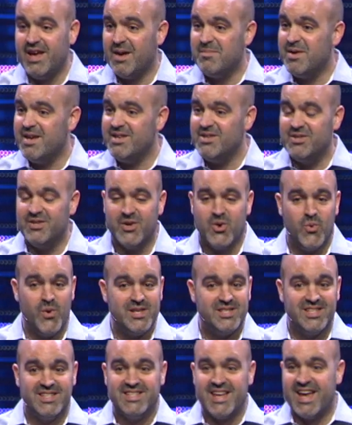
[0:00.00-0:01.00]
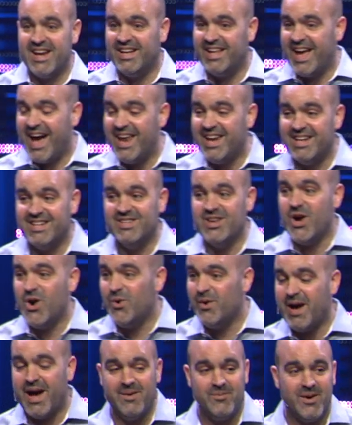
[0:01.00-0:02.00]
I mean, coincidentally, I didn't
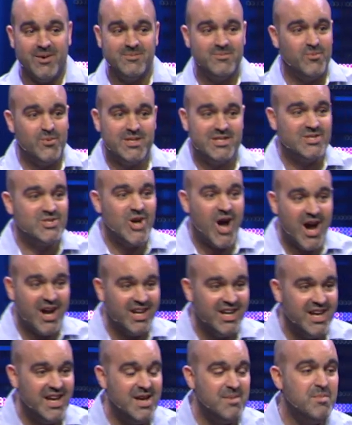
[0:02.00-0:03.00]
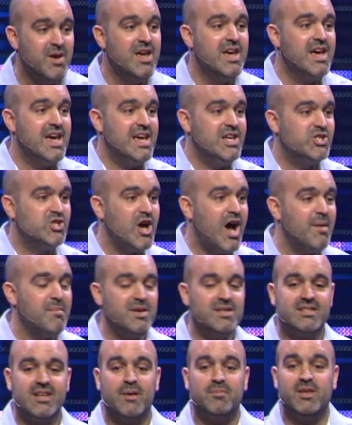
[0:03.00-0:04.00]
know, I wasn't talking to him. He shot
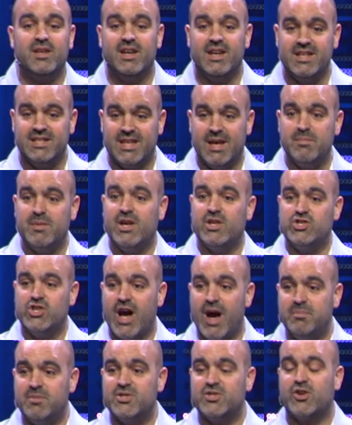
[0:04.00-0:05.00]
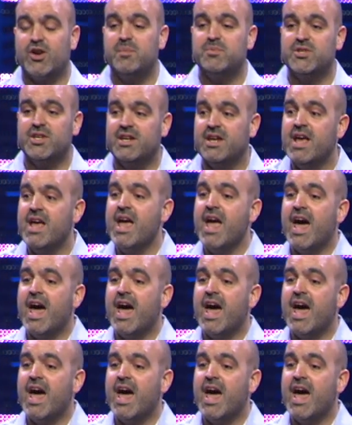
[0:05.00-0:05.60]
me something and he sent me a job description.